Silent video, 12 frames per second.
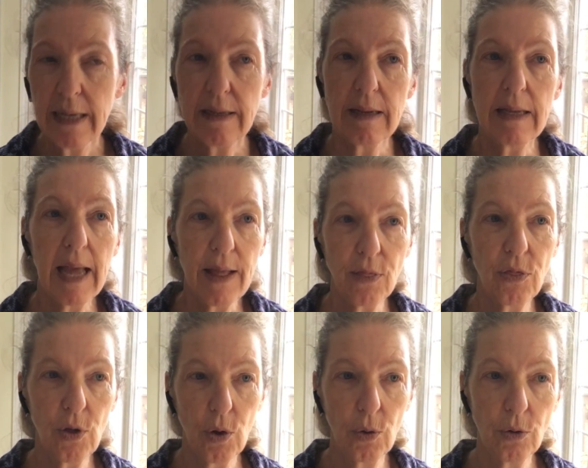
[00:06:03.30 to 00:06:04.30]
to get
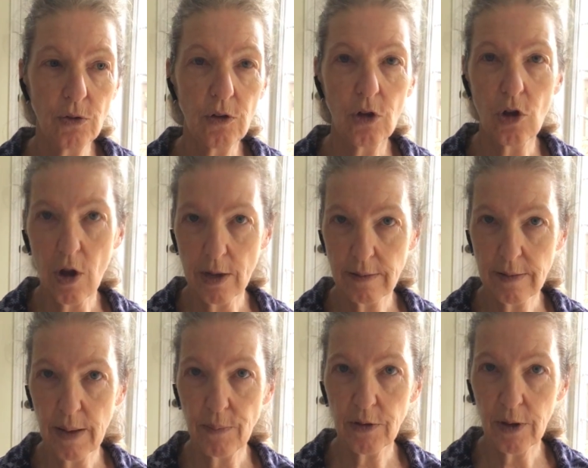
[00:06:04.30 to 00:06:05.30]
those
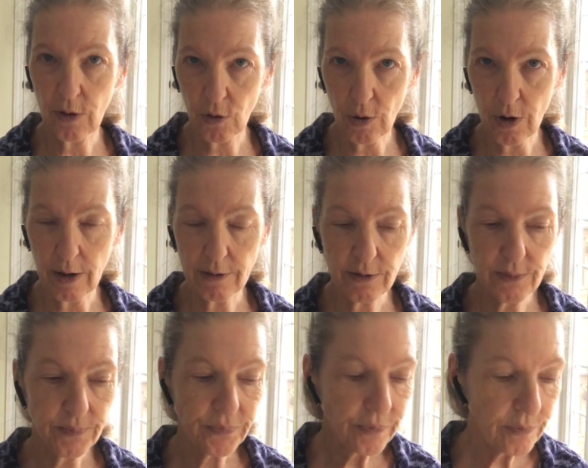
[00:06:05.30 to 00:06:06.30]
concepts across.
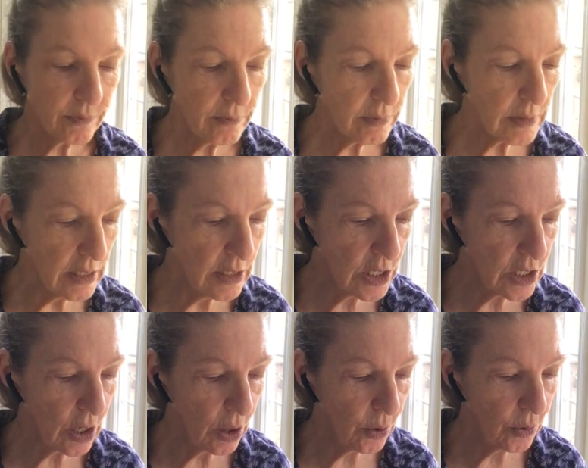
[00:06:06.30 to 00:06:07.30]

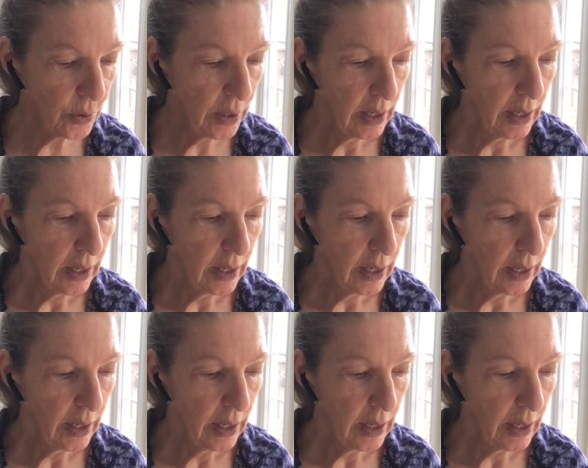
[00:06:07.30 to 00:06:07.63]
So